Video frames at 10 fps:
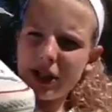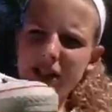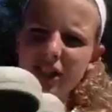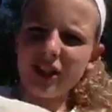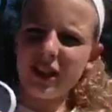
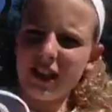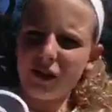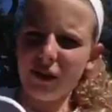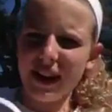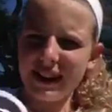It's just like
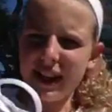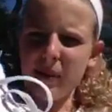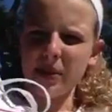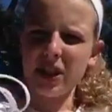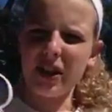crazy how
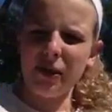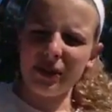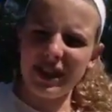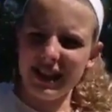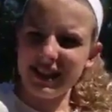much I
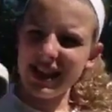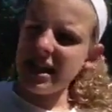use these,